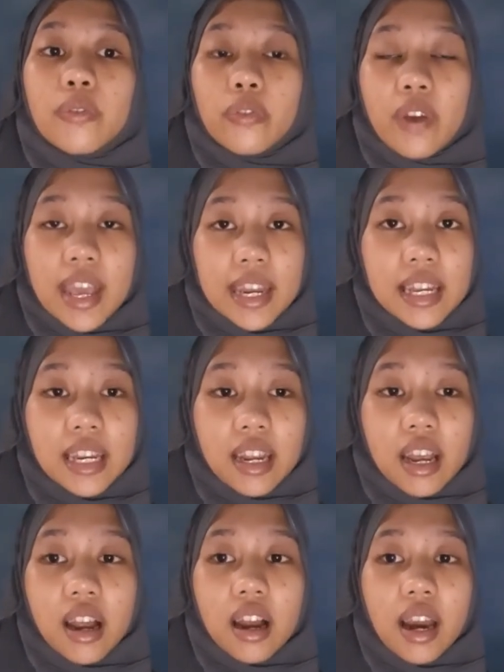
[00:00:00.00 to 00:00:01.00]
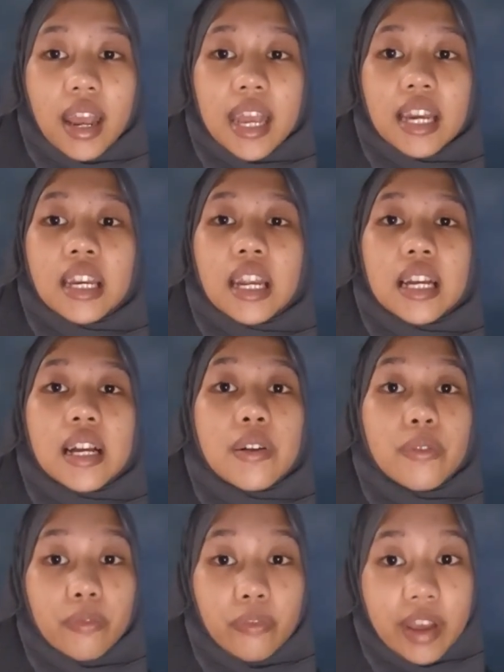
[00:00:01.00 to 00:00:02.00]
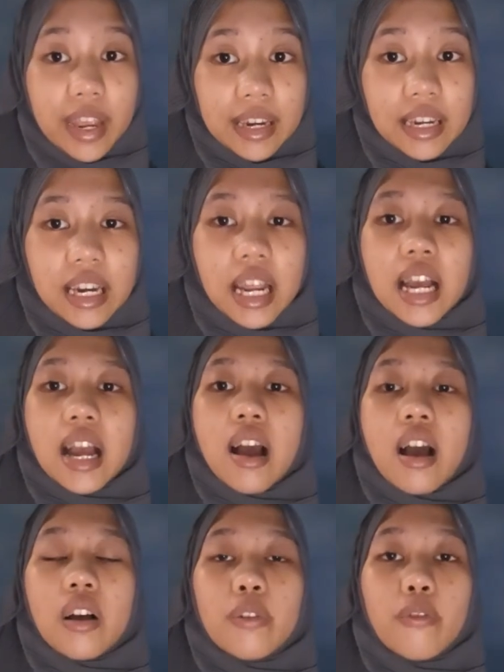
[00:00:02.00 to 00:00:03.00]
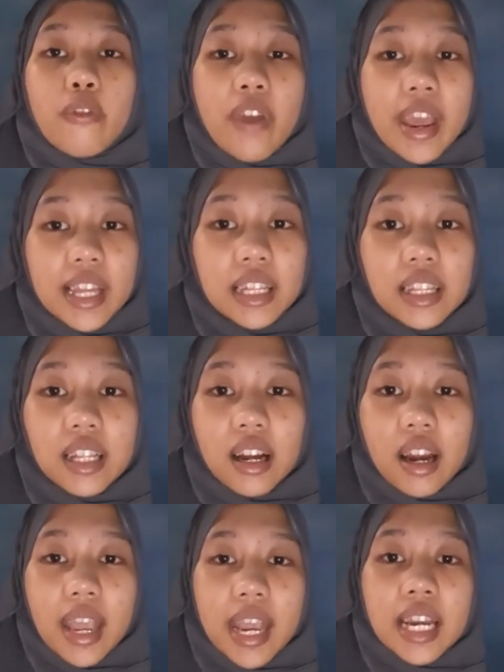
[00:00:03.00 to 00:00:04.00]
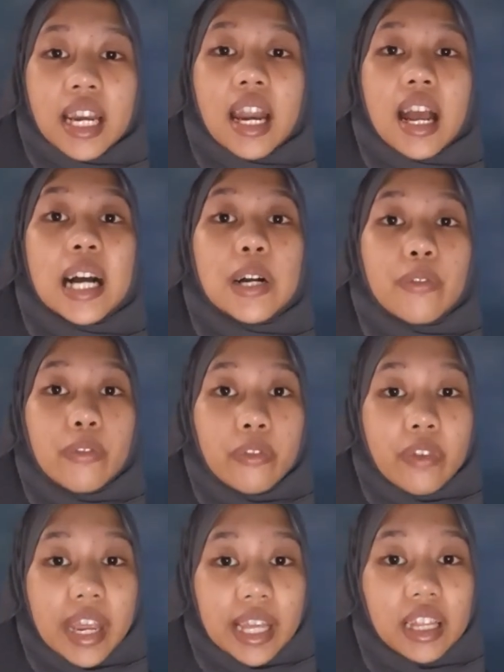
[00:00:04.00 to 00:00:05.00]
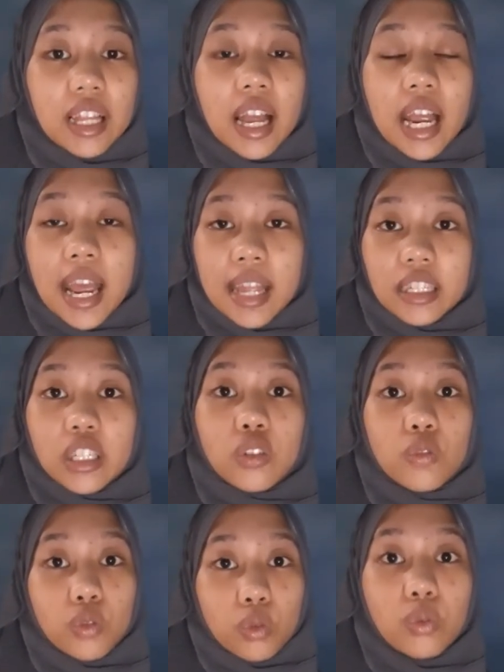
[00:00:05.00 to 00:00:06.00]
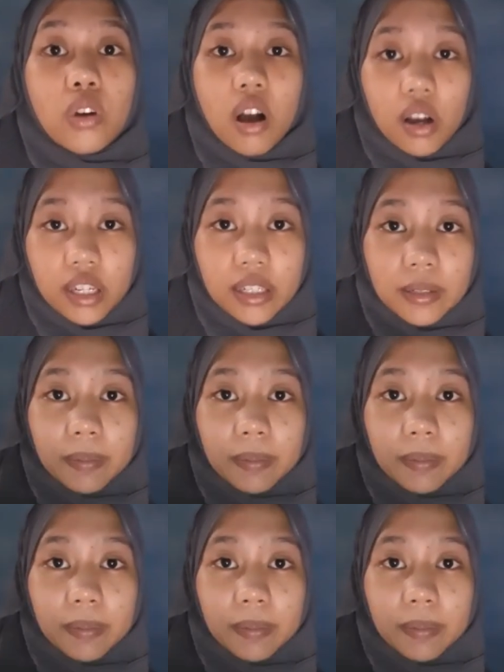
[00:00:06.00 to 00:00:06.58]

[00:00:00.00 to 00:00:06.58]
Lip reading: fan and vein, veil and veil, and so on.